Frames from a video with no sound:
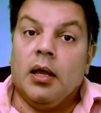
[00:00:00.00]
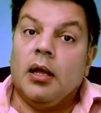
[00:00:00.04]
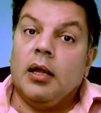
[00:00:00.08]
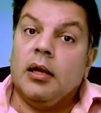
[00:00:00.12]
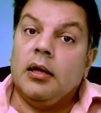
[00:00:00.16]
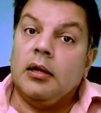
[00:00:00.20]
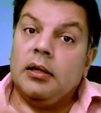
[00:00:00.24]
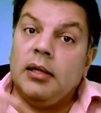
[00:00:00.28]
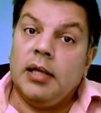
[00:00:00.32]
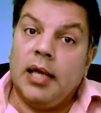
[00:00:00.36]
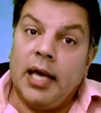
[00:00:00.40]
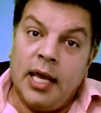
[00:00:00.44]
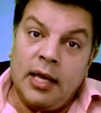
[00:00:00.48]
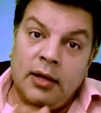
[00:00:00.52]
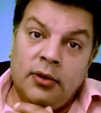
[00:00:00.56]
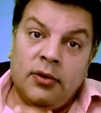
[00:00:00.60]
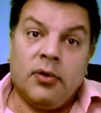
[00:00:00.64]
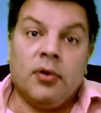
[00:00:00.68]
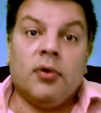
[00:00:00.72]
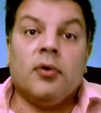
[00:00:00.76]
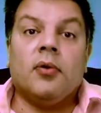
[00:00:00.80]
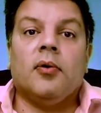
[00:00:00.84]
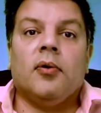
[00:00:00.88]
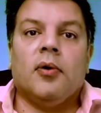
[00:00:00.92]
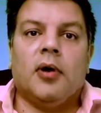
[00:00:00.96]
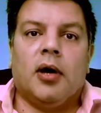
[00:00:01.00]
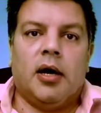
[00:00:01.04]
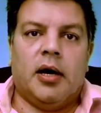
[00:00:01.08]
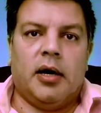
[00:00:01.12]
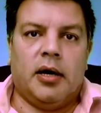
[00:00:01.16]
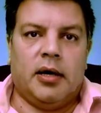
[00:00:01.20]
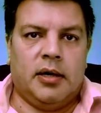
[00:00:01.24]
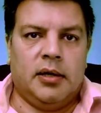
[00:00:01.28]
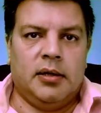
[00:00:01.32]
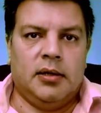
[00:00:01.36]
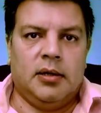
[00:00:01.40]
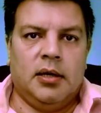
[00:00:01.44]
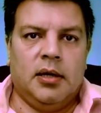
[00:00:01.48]
Later
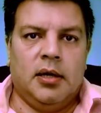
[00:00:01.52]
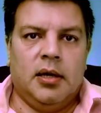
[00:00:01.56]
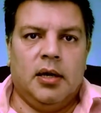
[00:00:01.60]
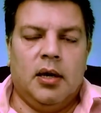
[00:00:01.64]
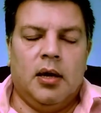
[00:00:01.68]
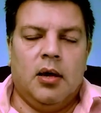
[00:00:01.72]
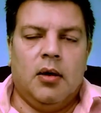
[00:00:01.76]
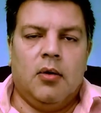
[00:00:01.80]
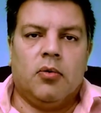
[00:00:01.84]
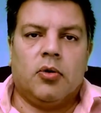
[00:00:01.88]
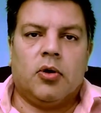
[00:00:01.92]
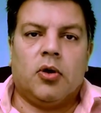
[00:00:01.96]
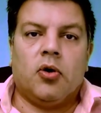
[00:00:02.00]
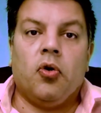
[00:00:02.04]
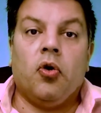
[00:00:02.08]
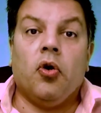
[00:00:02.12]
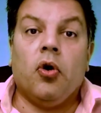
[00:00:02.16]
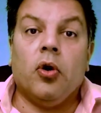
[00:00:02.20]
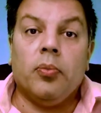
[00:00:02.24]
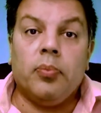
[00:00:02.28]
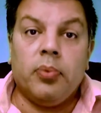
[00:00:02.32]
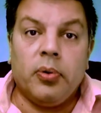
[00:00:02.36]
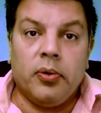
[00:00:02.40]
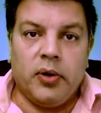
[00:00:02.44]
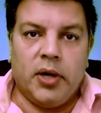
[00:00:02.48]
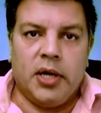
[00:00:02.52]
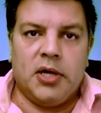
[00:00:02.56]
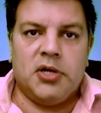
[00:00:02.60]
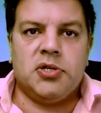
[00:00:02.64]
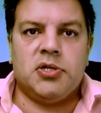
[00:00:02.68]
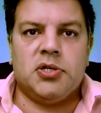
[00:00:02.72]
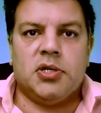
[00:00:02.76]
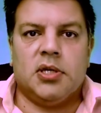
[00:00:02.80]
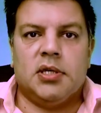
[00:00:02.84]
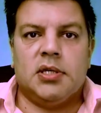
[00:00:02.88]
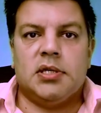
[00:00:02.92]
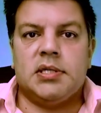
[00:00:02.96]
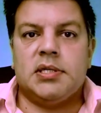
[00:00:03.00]
on,
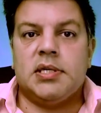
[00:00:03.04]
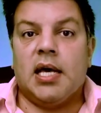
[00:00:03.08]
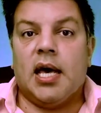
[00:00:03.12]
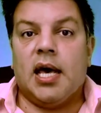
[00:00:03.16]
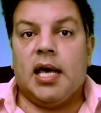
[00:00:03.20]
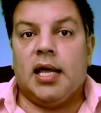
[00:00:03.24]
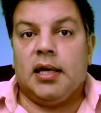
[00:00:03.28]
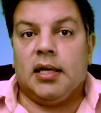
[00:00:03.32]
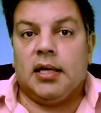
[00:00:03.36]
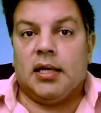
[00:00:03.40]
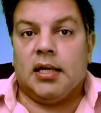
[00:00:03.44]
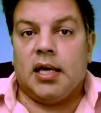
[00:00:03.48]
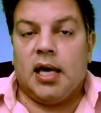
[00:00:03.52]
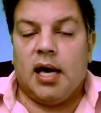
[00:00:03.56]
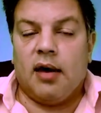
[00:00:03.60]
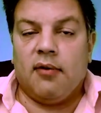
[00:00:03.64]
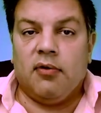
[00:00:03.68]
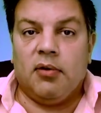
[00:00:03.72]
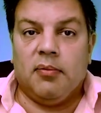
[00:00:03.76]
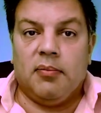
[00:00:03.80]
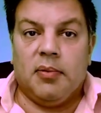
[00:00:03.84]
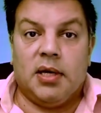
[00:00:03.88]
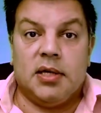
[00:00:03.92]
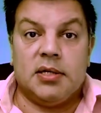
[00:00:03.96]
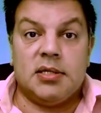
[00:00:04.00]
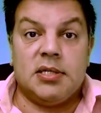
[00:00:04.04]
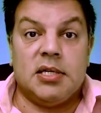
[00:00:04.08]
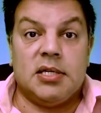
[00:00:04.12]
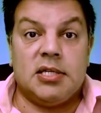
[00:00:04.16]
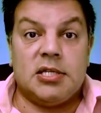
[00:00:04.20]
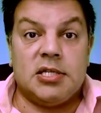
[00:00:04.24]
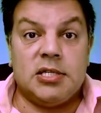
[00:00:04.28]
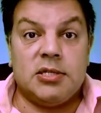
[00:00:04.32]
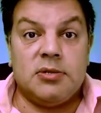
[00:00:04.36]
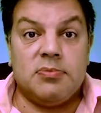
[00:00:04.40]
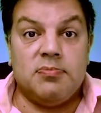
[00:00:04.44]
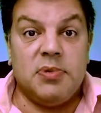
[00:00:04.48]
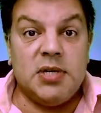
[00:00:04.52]
corporations and governments,
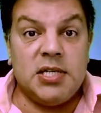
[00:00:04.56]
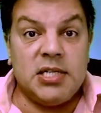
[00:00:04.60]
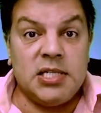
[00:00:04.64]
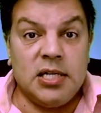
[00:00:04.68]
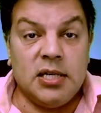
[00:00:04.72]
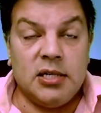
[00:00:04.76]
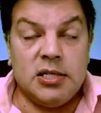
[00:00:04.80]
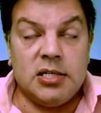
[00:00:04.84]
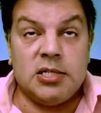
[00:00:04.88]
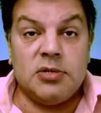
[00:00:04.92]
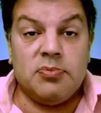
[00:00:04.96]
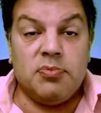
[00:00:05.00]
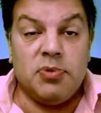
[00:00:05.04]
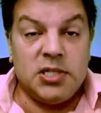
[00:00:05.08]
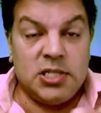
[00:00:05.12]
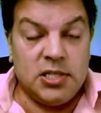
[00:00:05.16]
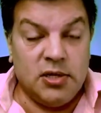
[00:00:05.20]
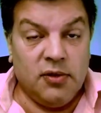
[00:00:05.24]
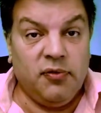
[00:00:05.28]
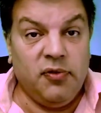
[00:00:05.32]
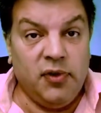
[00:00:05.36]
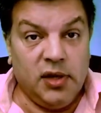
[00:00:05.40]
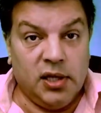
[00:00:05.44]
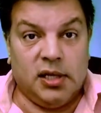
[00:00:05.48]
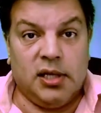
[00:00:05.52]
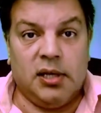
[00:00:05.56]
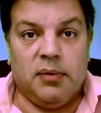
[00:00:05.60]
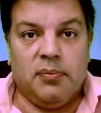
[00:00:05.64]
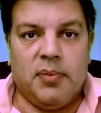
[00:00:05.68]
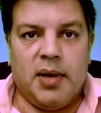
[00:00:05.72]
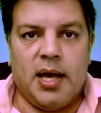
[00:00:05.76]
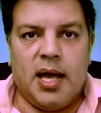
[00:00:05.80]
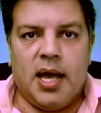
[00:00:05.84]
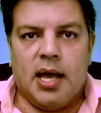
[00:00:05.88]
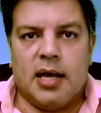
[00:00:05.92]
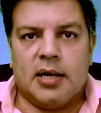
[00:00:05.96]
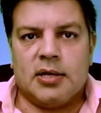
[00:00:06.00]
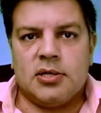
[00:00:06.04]
specifically
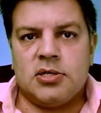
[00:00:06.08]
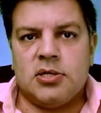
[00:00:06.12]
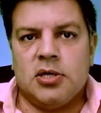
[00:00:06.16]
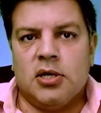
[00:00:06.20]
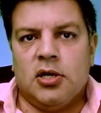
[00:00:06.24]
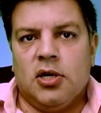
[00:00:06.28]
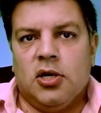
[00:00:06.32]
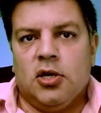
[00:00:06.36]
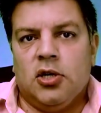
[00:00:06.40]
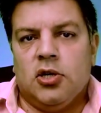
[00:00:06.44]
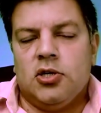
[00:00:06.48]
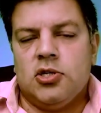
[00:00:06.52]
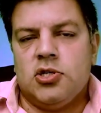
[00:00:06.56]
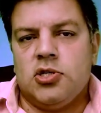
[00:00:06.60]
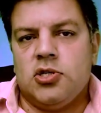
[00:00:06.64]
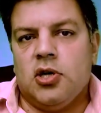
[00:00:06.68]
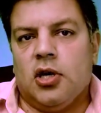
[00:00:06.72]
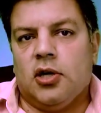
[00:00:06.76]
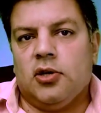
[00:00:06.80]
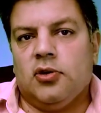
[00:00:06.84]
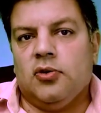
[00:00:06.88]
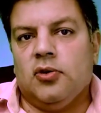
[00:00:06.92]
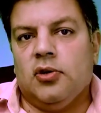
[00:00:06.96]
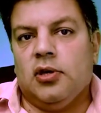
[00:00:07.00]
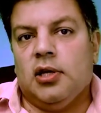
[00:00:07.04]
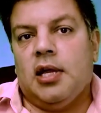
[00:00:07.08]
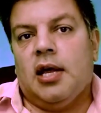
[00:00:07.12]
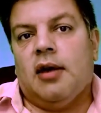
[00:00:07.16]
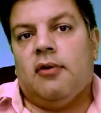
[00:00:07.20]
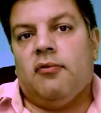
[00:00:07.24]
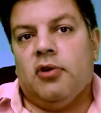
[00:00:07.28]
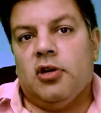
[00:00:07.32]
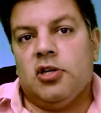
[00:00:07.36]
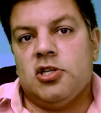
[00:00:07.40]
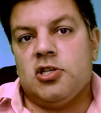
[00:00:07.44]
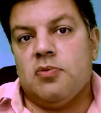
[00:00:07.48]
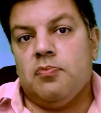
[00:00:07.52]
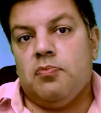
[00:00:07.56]
banks, start to
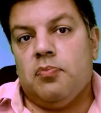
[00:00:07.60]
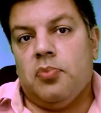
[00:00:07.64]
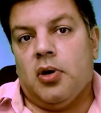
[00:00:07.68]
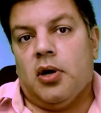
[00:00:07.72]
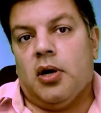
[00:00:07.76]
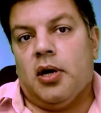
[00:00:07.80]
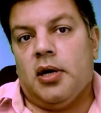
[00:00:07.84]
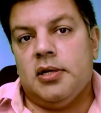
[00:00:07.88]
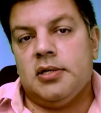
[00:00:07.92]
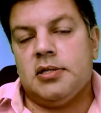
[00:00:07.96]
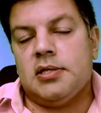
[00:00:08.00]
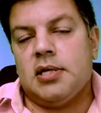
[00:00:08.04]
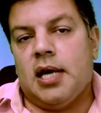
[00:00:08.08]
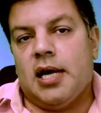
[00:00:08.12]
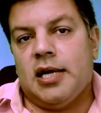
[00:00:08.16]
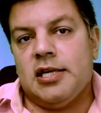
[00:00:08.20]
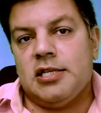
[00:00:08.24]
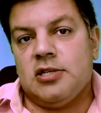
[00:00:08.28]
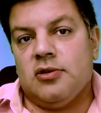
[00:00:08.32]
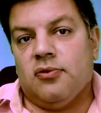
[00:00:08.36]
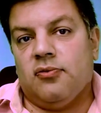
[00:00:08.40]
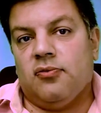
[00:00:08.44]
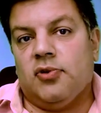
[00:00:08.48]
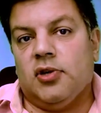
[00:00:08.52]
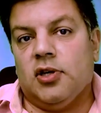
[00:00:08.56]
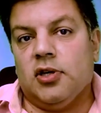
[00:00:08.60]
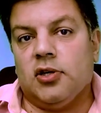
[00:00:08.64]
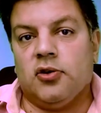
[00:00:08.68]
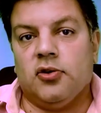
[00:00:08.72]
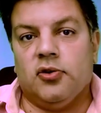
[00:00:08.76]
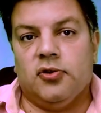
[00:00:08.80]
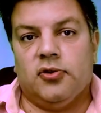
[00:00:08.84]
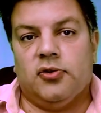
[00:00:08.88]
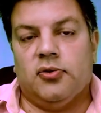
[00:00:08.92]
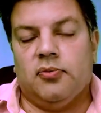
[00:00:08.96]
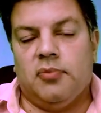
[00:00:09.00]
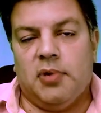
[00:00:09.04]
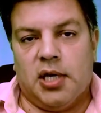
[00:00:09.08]
leverage bonds as a vehicle
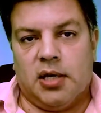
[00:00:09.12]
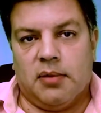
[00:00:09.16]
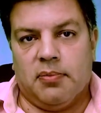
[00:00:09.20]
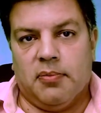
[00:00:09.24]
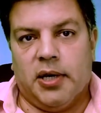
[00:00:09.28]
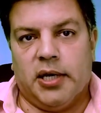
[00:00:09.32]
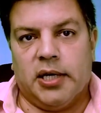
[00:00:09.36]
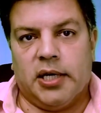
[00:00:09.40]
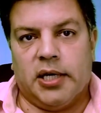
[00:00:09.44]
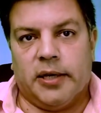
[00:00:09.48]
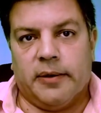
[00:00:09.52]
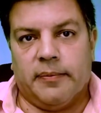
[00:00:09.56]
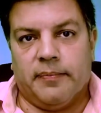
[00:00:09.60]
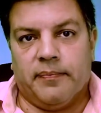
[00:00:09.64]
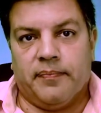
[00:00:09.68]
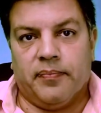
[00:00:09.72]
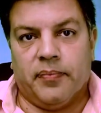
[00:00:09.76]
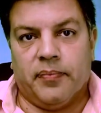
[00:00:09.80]
to make money.